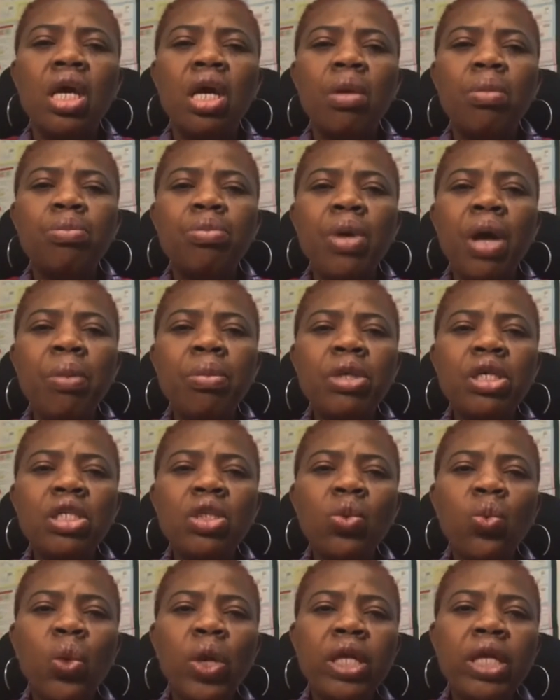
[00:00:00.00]
probably
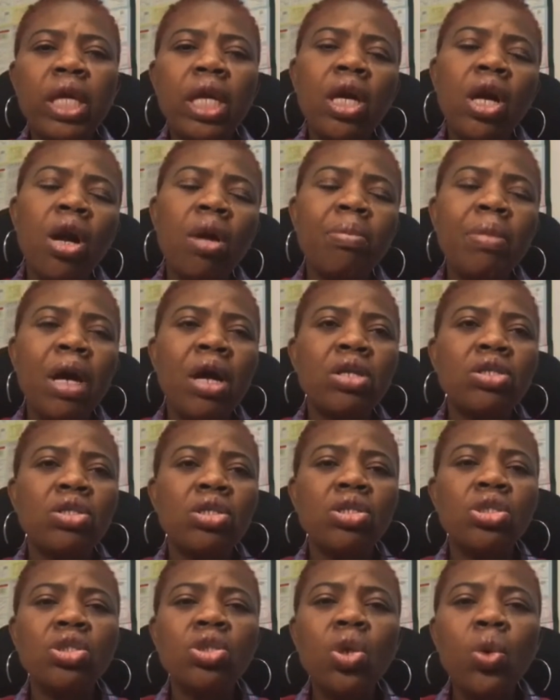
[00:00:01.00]
the way they come out or
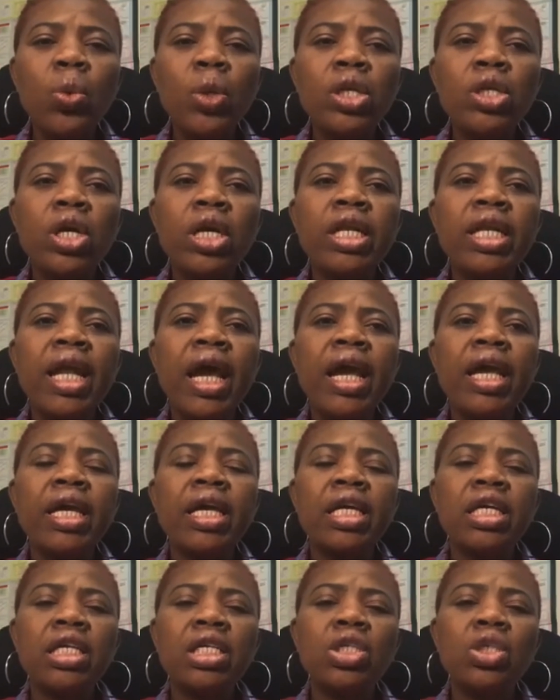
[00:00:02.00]
so, we don't
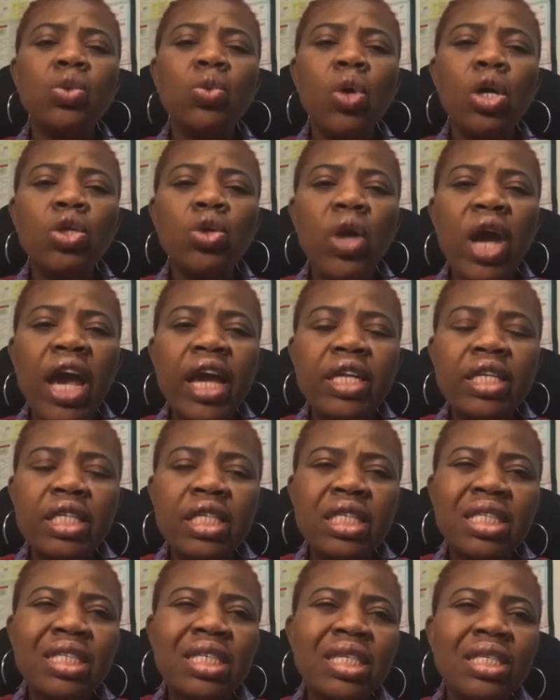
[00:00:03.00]
like it, you want to
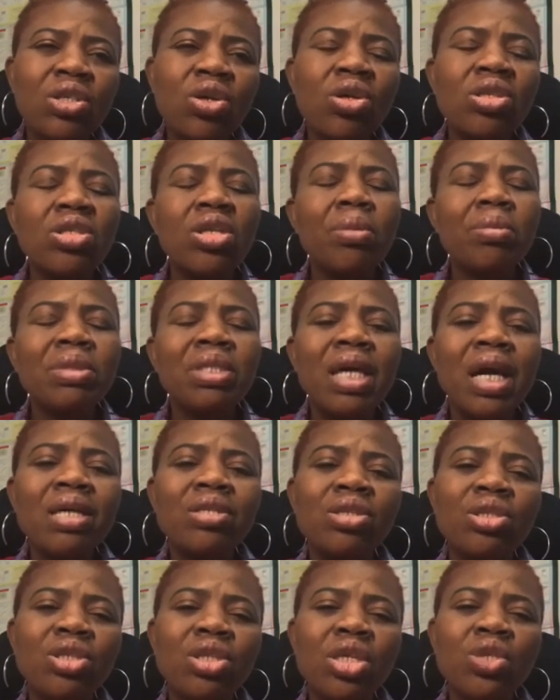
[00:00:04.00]
edit it, or
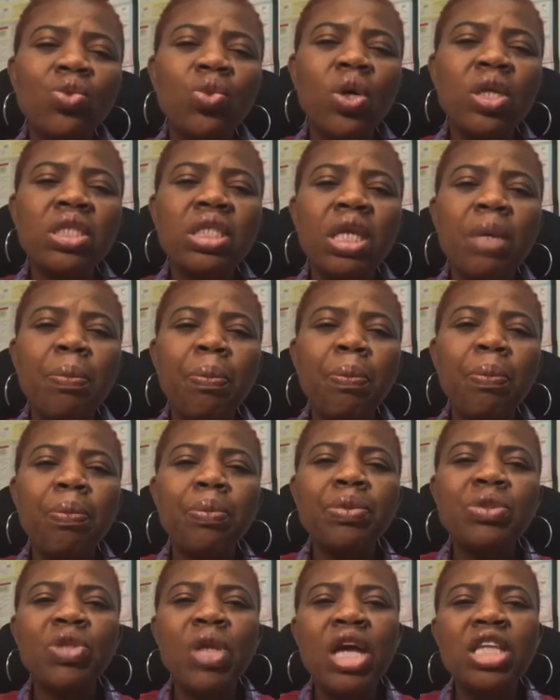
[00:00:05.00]
sometimes you just want a
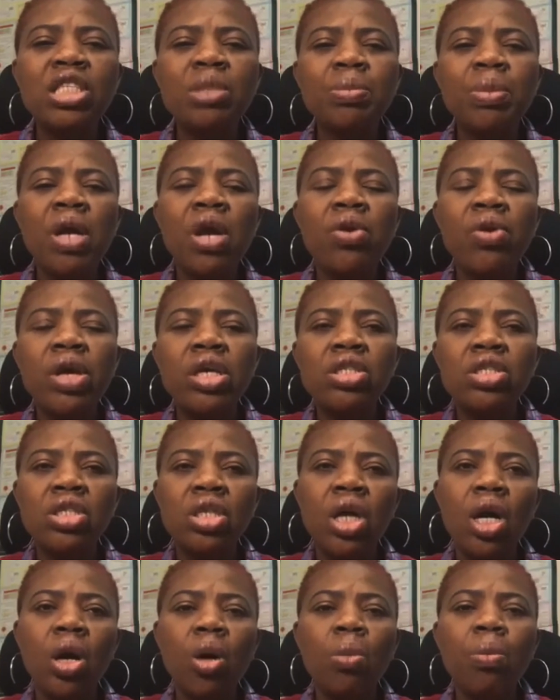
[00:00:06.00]
transparent
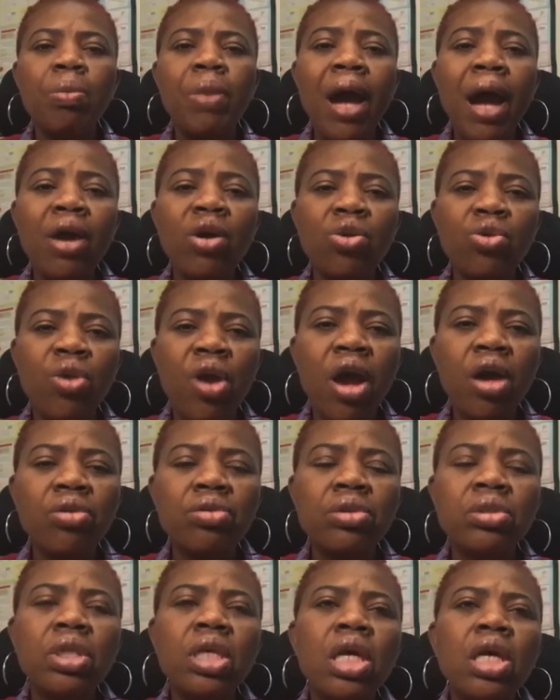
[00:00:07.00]

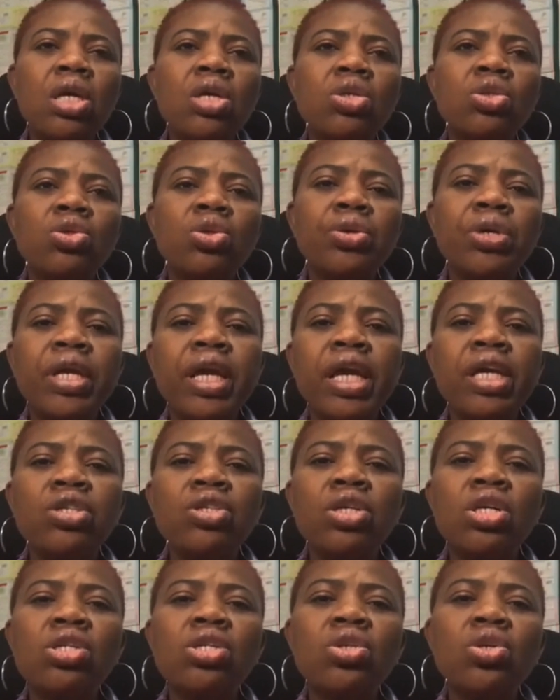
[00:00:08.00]
background. So you can
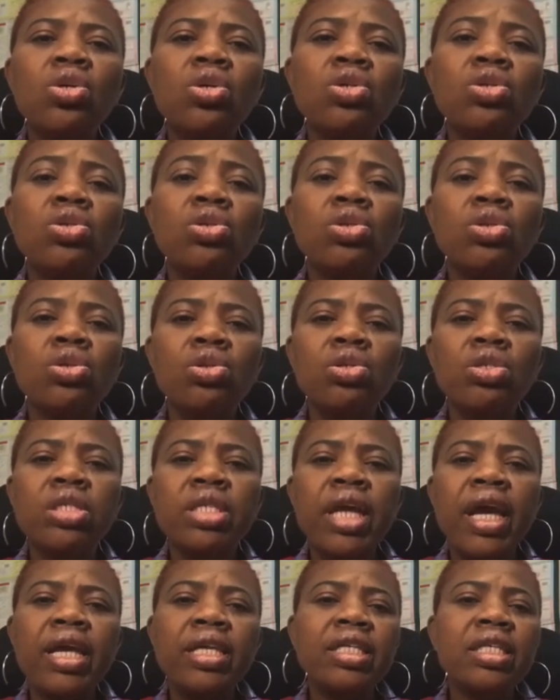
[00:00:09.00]
just go to
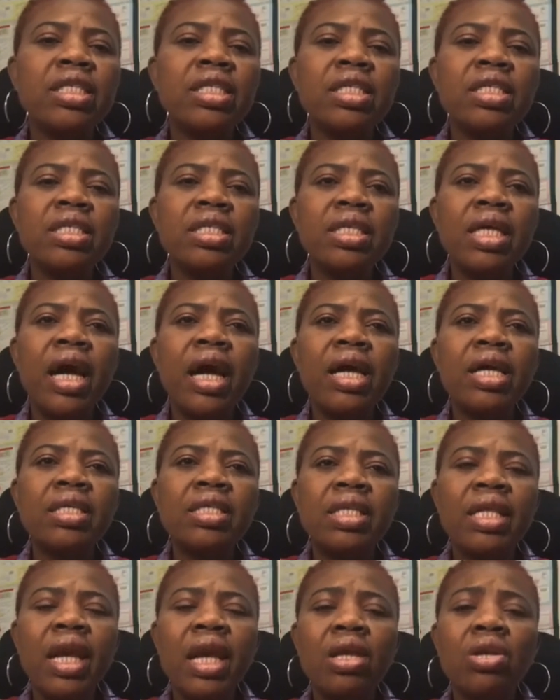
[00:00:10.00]
those editing
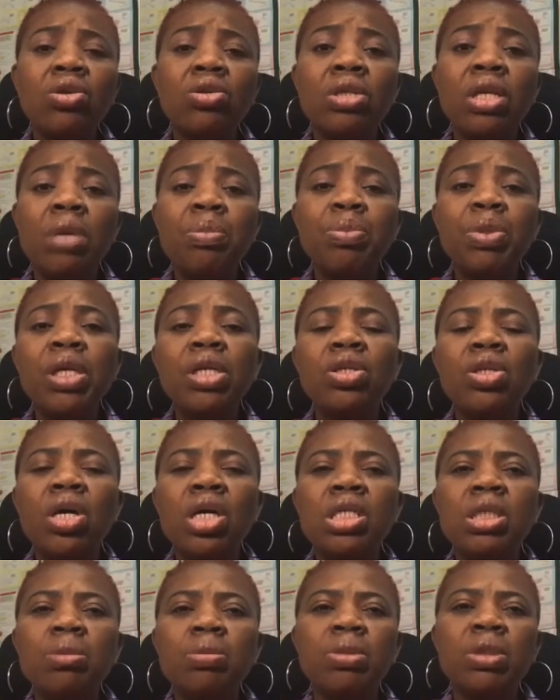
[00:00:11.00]
sites like Lunapic
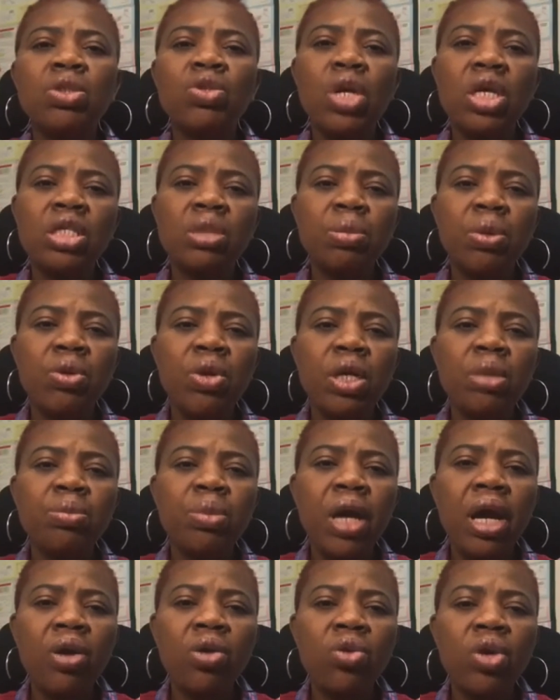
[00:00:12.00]
does transparent
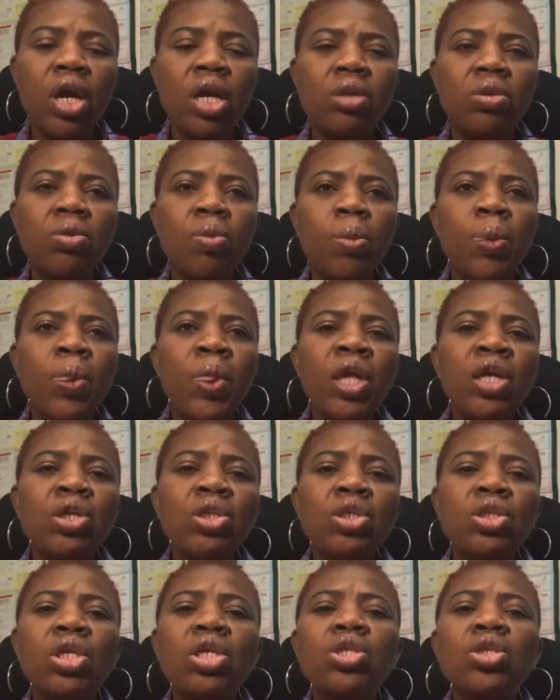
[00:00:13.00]
background.
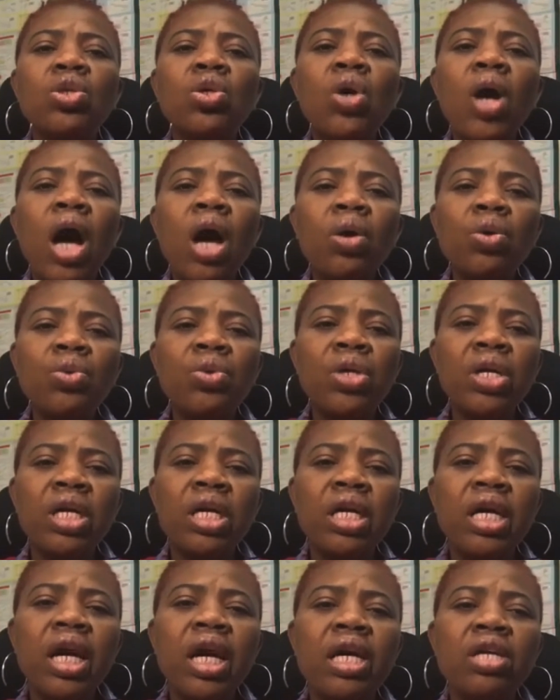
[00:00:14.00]
You just go out
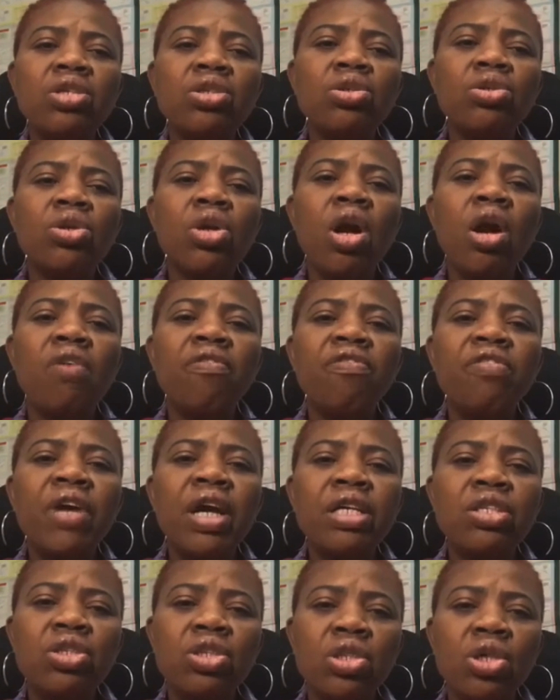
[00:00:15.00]
there and you
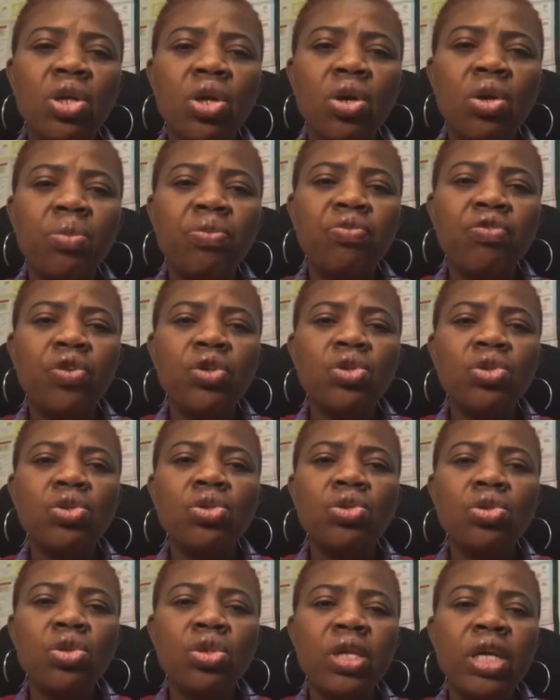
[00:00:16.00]
convert your
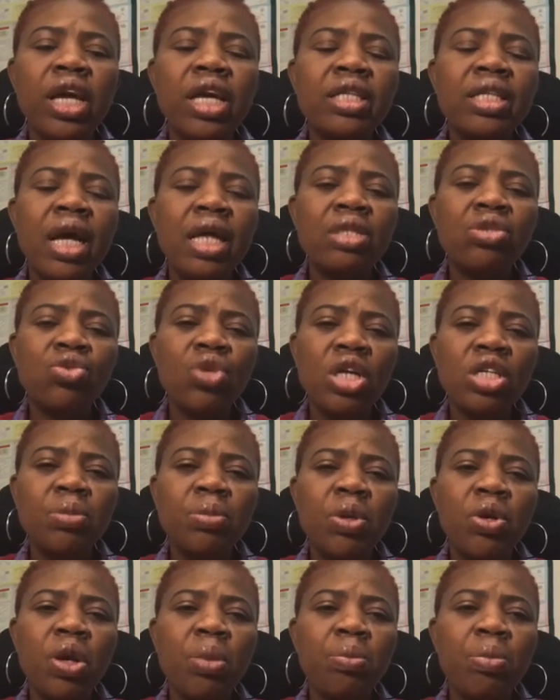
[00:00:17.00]
photo, you get that
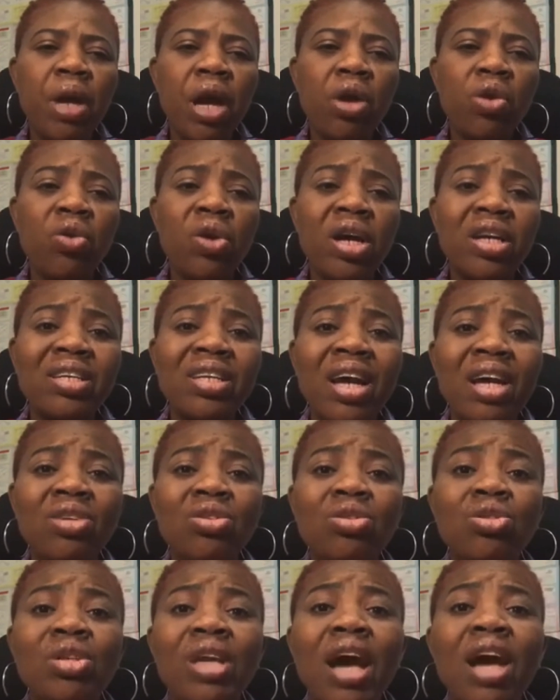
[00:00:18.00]
transparent background that
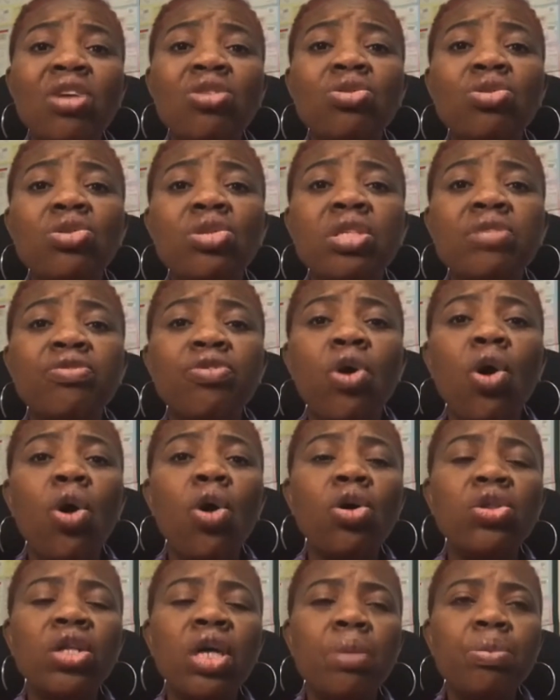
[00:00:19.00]
you now use for
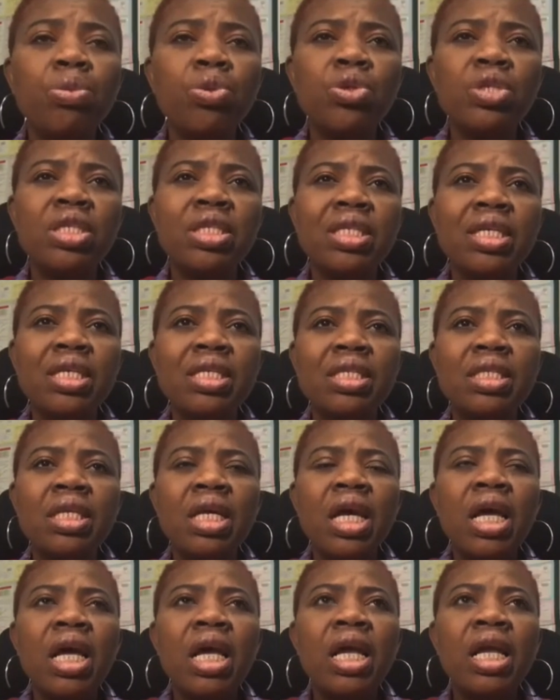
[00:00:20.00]
other posters.
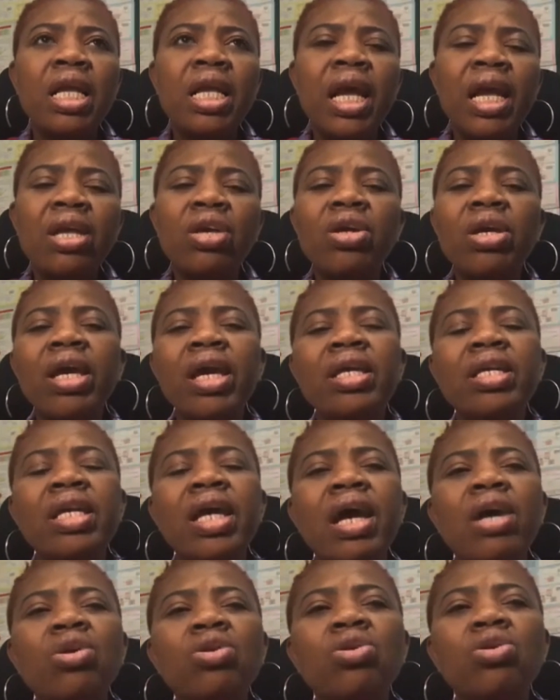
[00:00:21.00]
Like you can
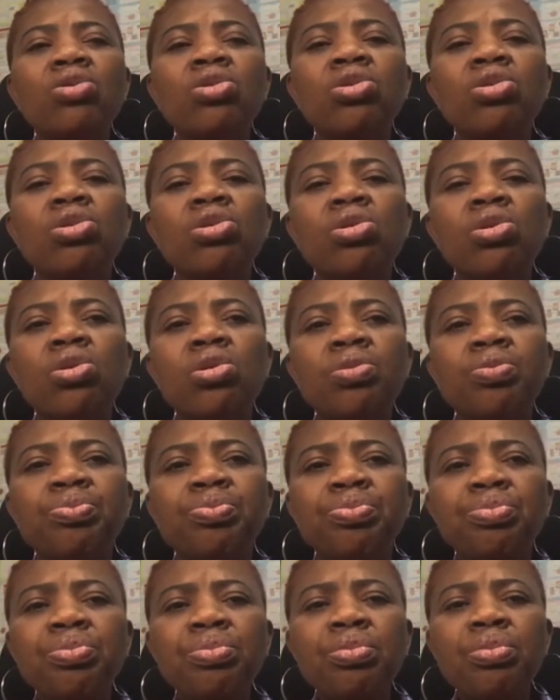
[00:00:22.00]
now go to,
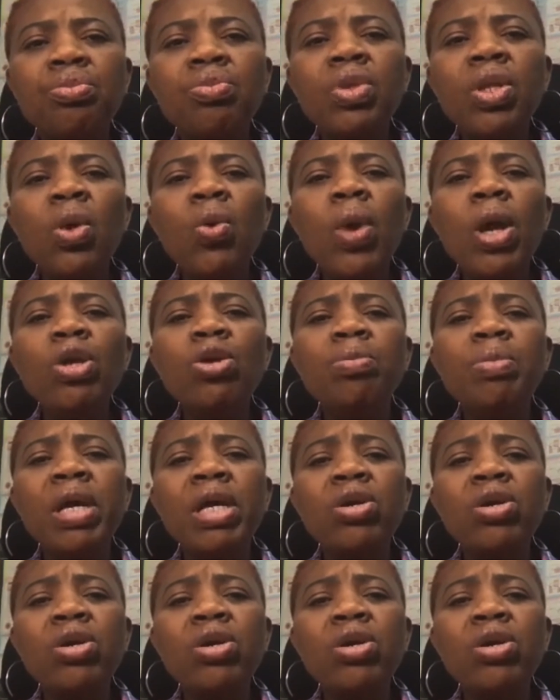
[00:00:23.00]
when you make